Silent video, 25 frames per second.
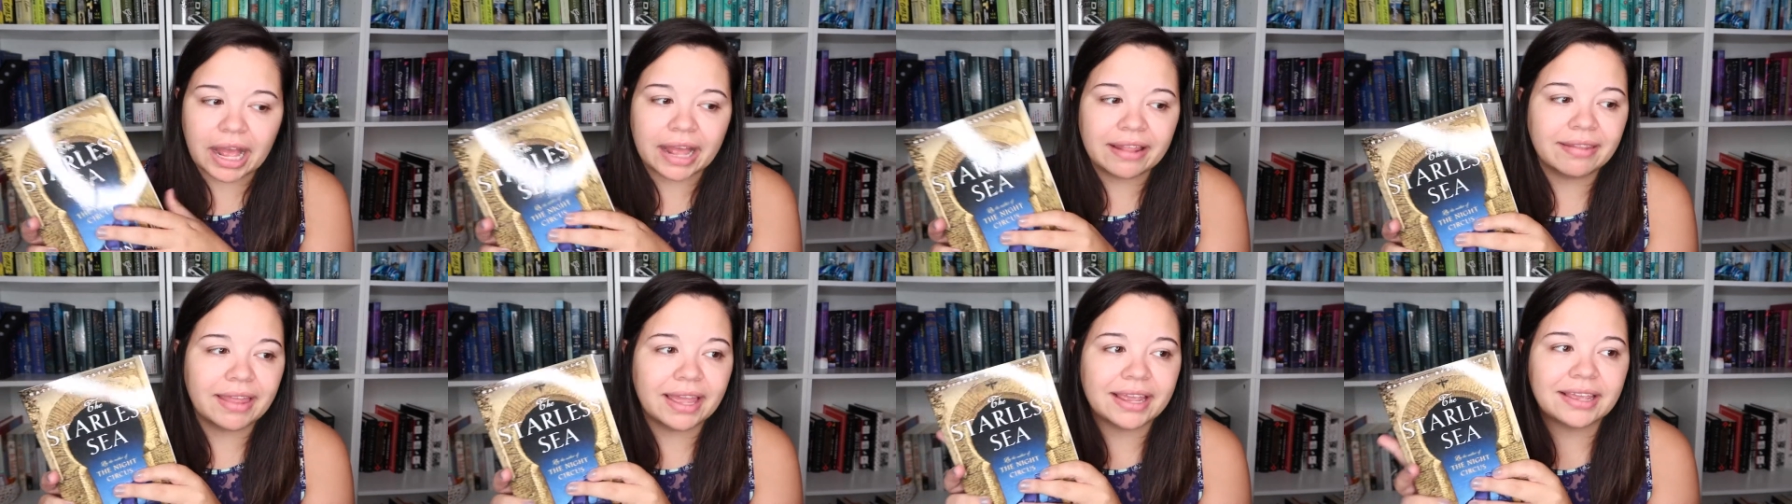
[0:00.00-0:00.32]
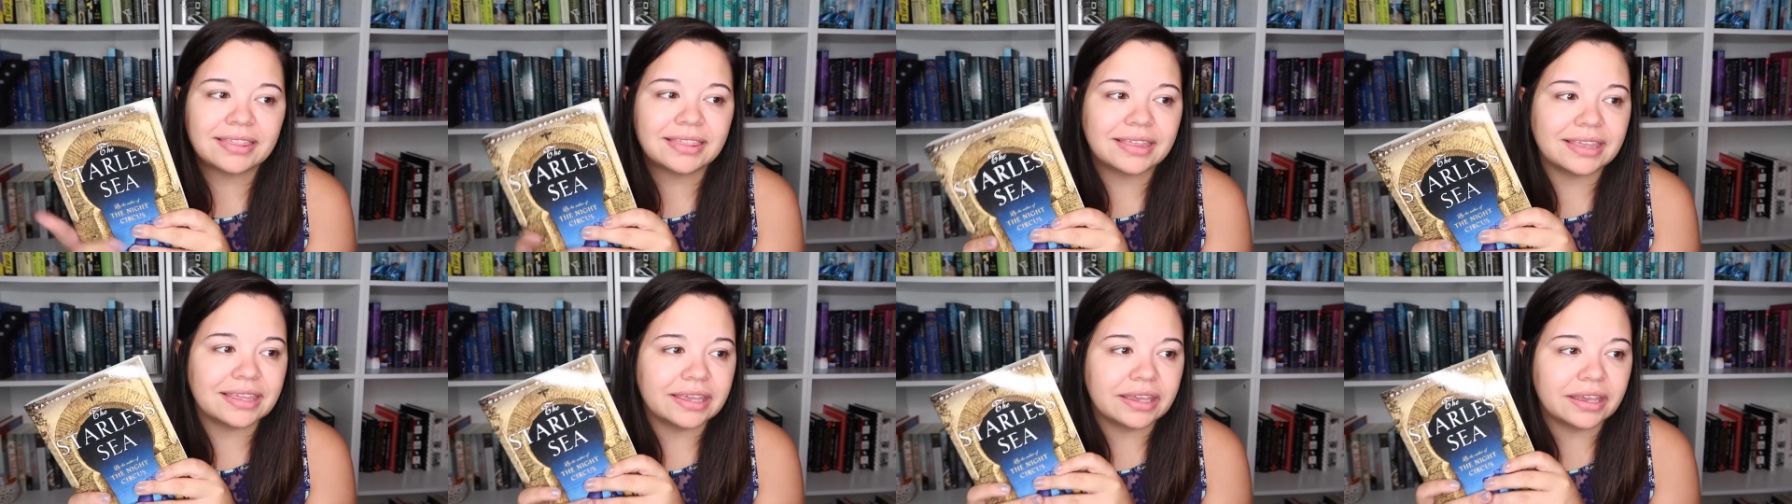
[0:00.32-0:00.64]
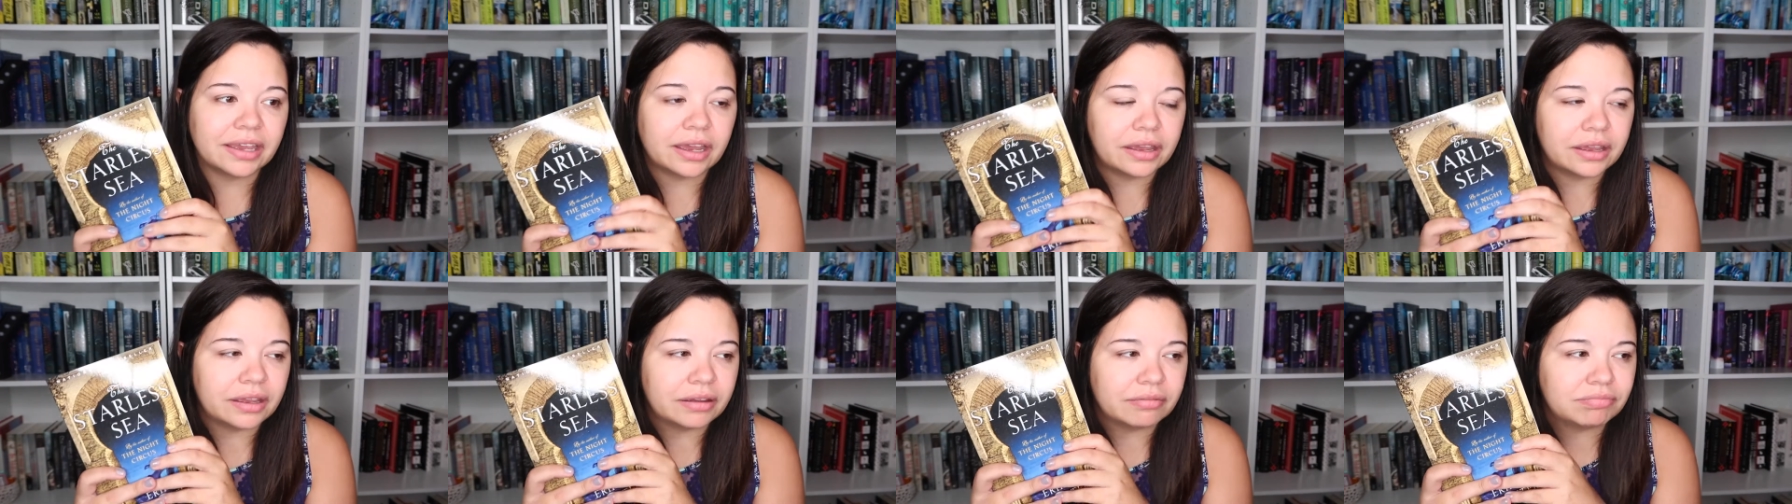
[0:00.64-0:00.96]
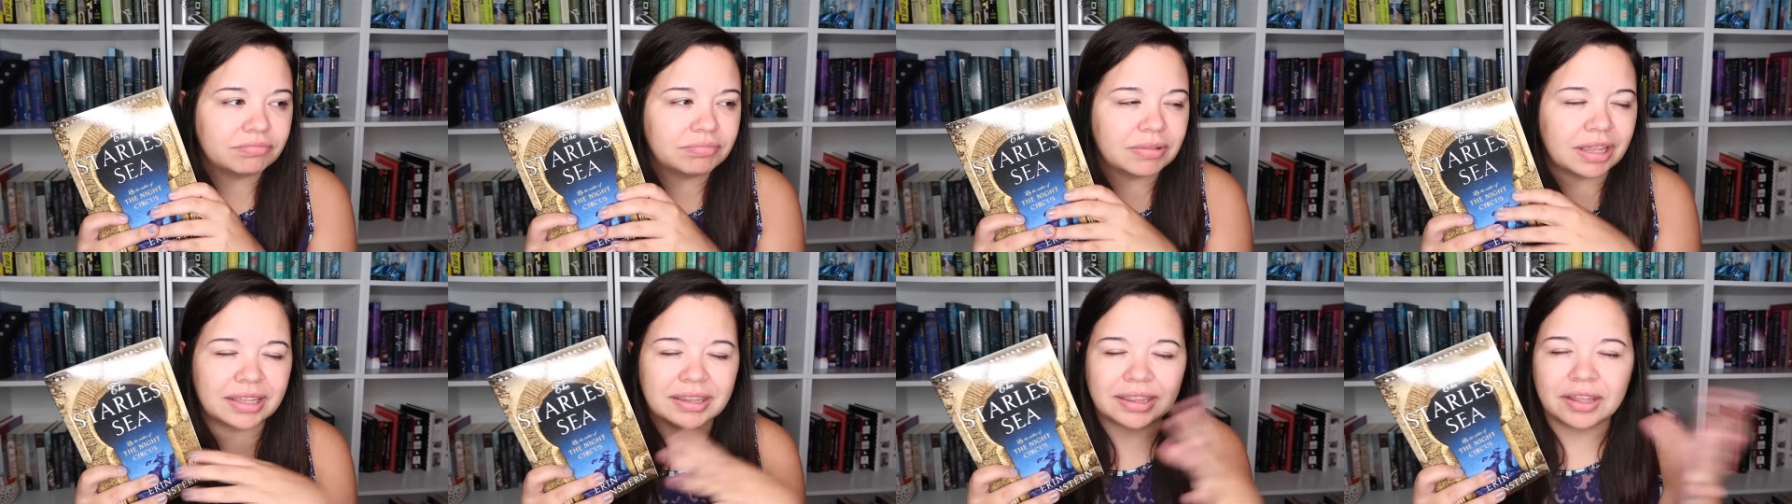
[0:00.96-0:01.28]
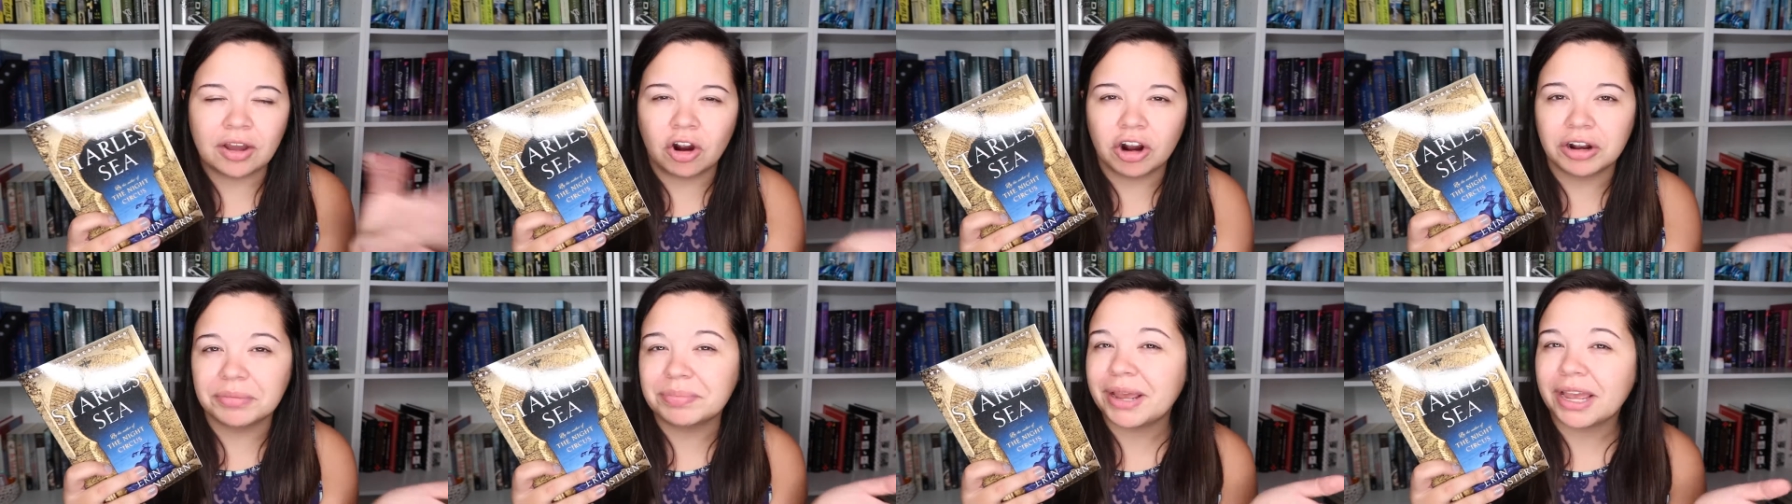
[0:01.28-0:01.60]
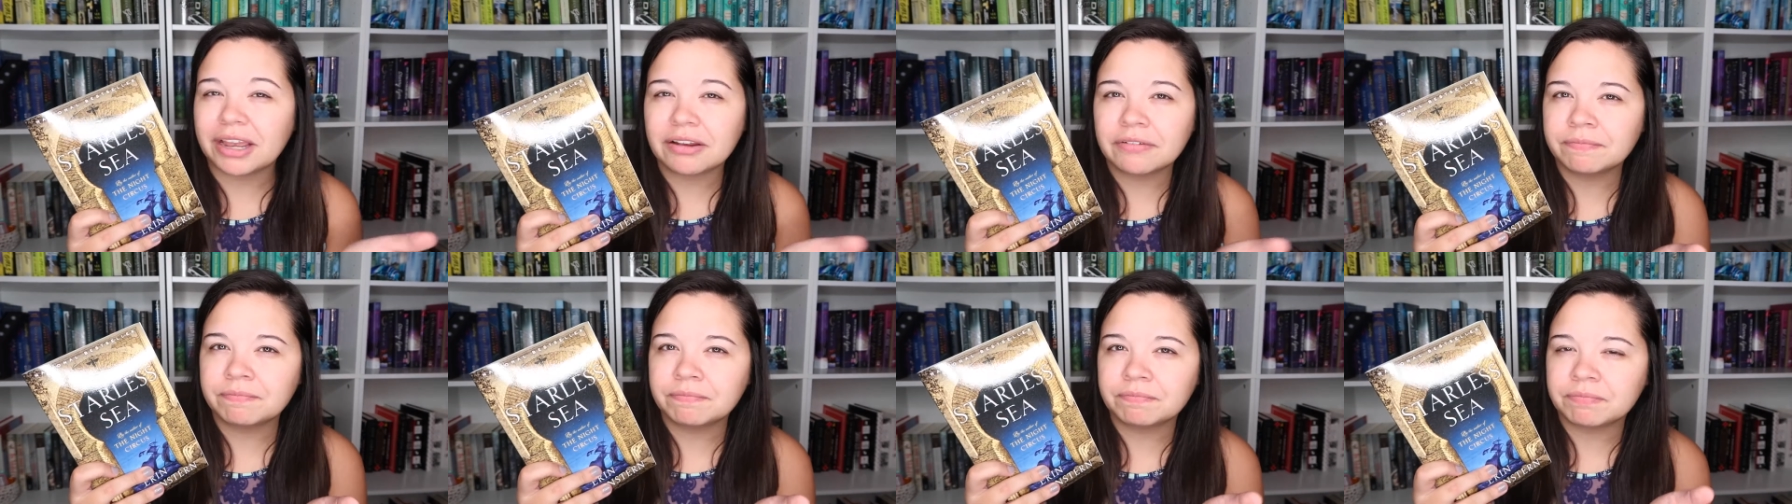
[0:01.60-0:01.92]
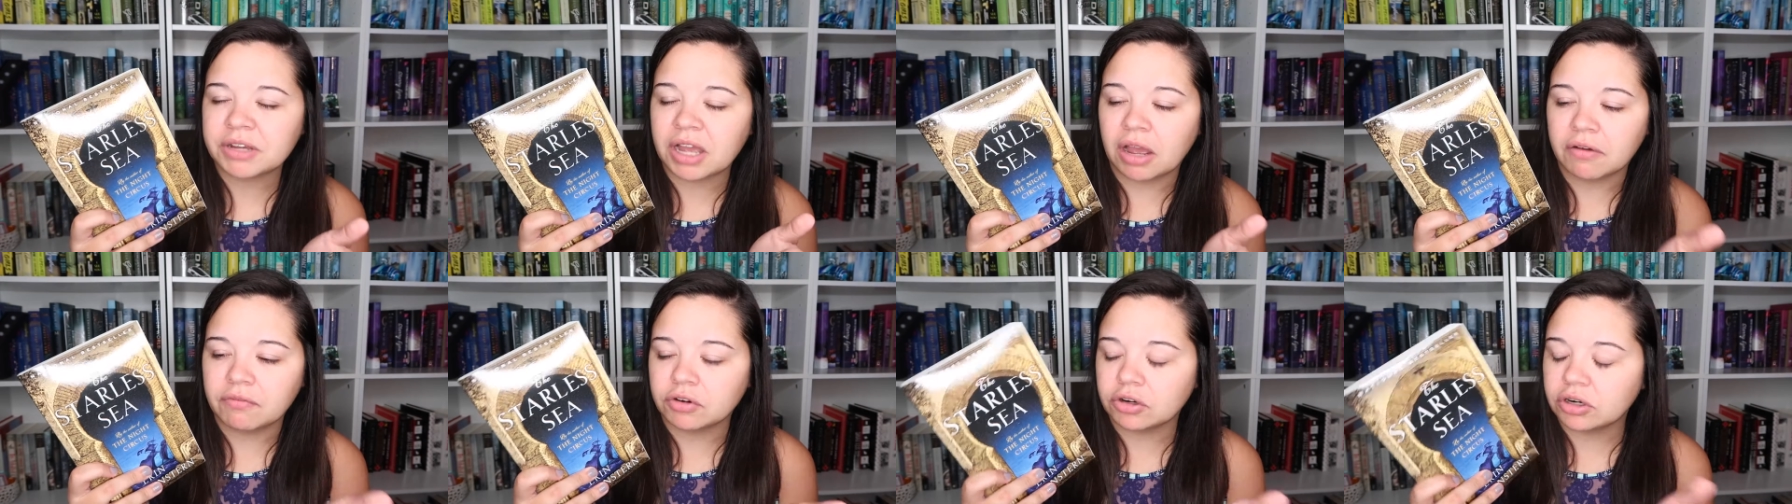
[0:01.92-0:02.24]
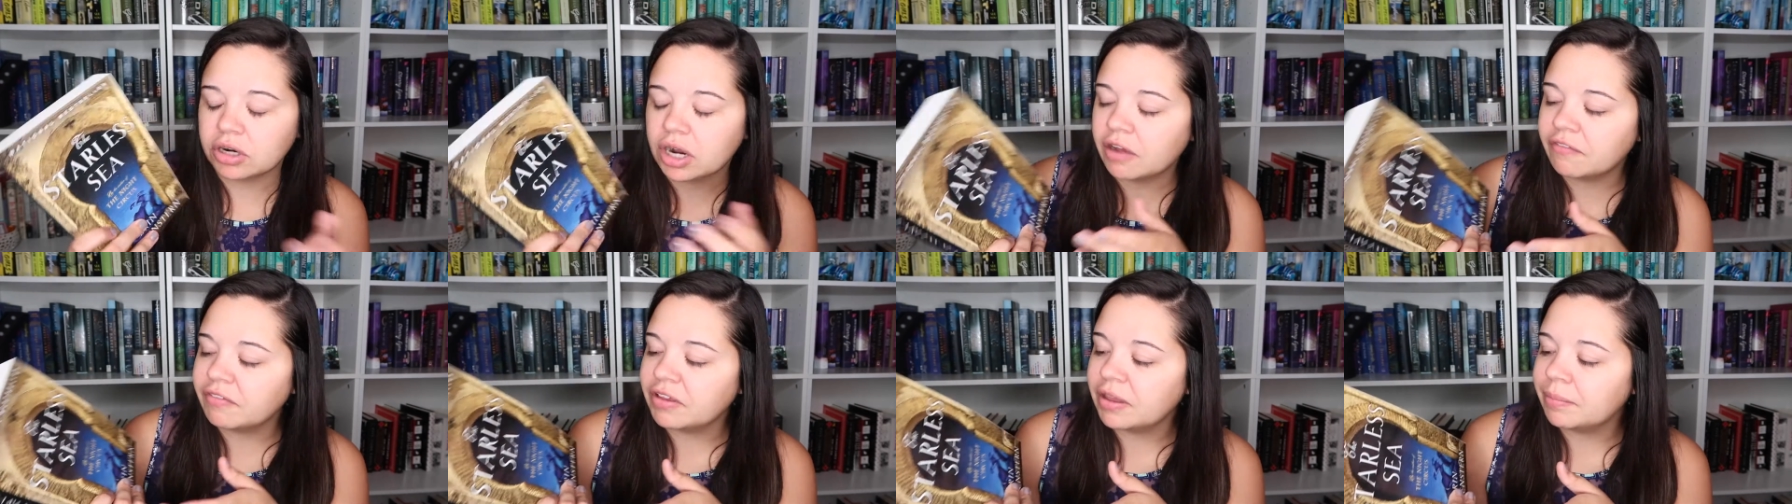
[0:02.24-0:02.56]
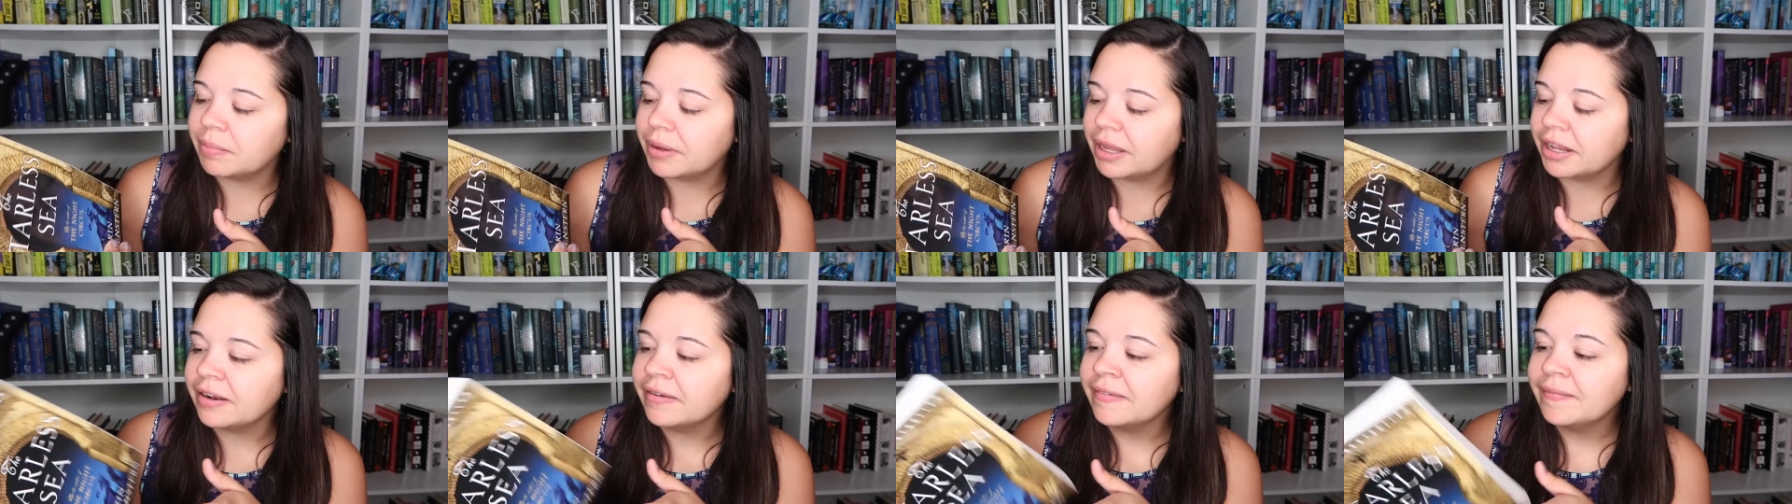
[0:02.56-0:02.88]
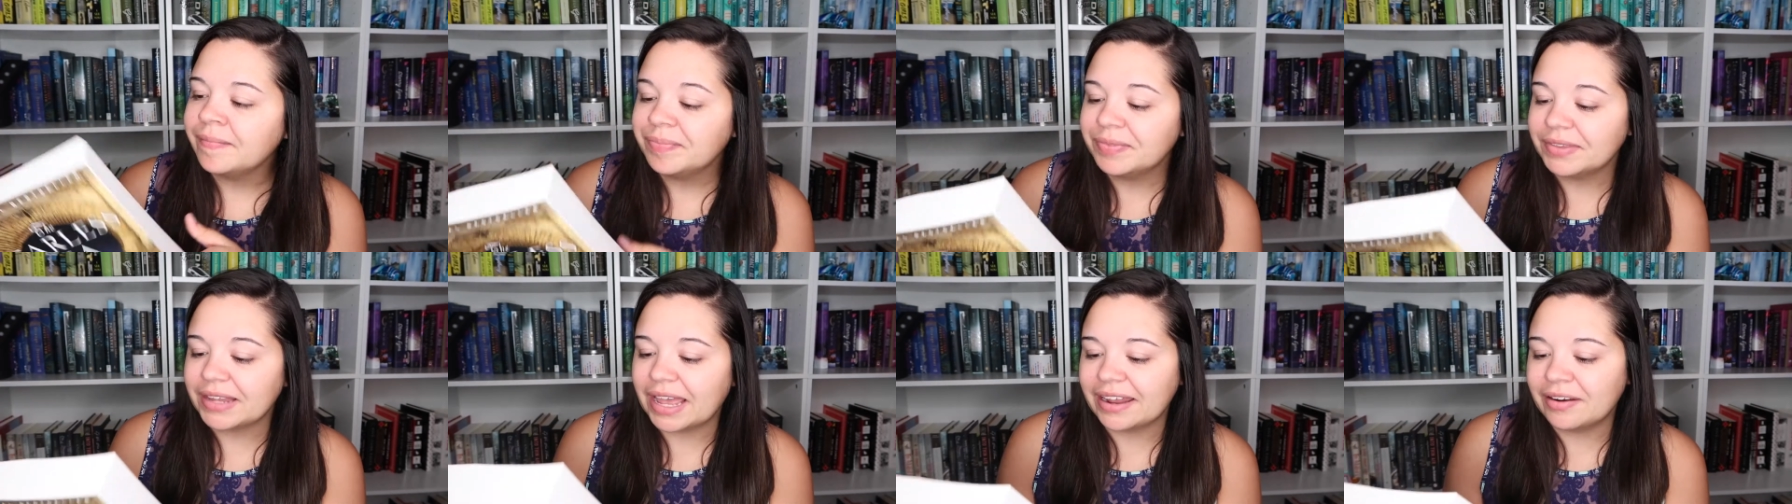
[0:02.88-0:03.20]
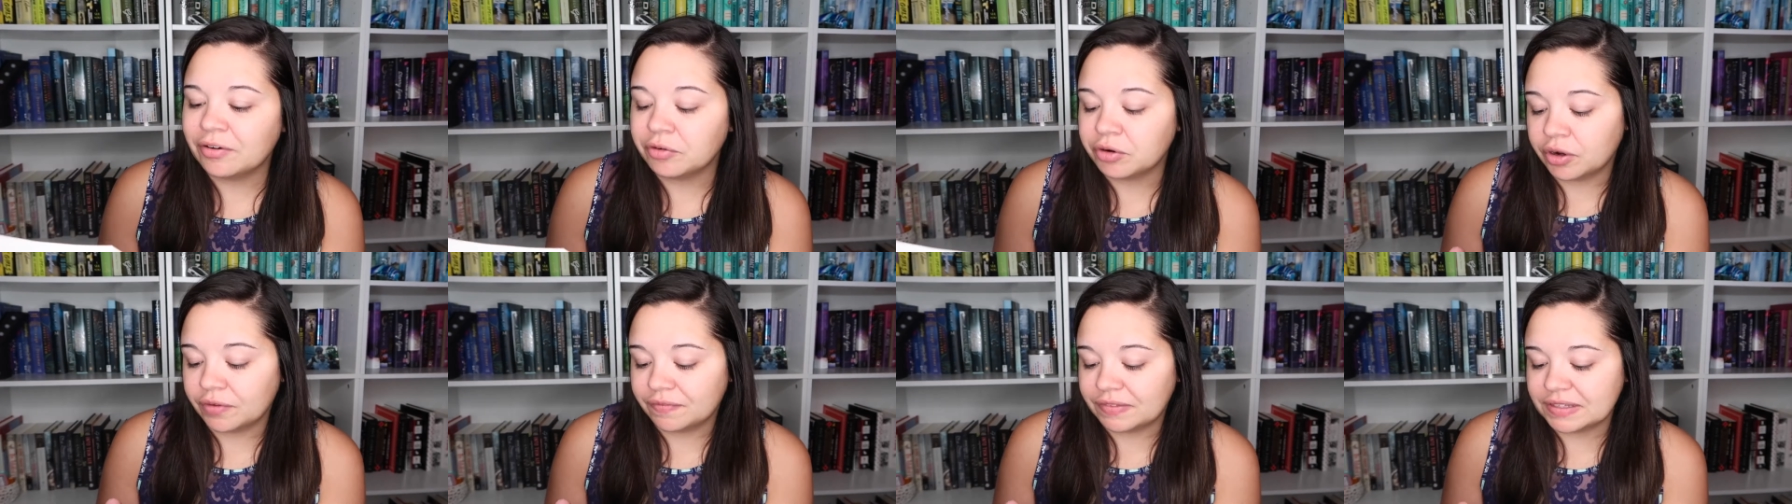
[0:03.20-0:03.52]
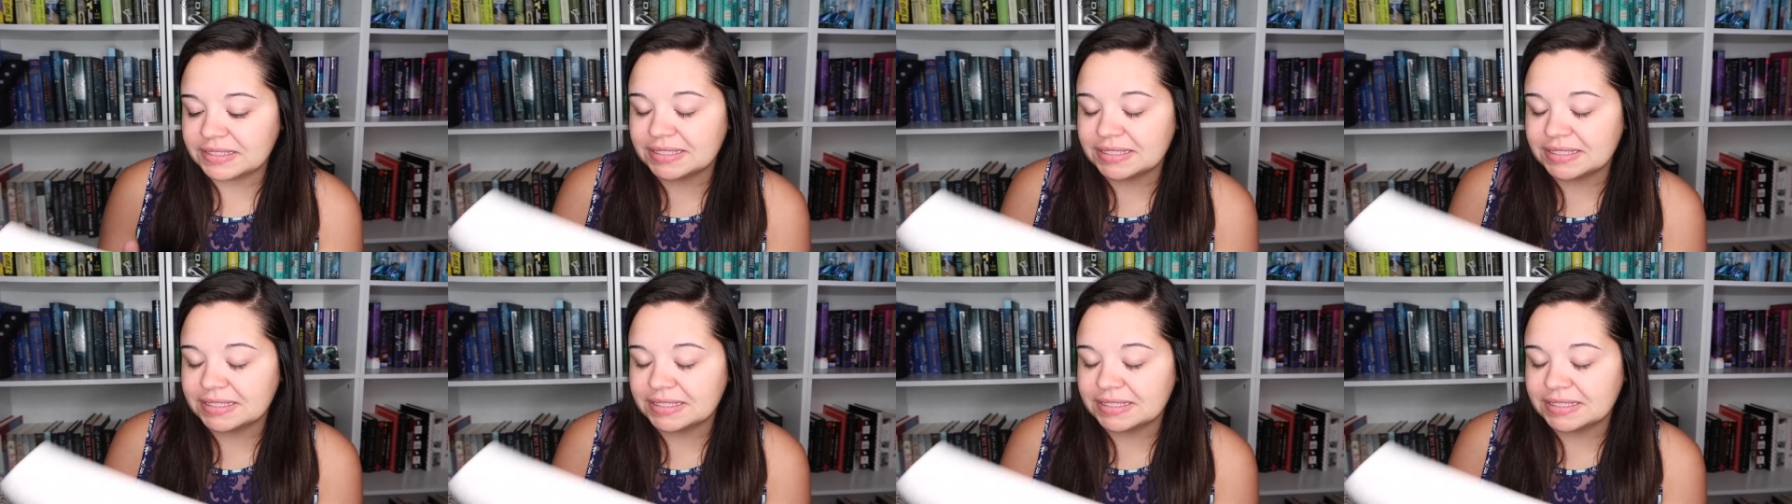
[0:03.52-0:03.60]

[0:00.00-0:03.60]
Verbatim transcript: I like the hardback cover of it, but I don't know if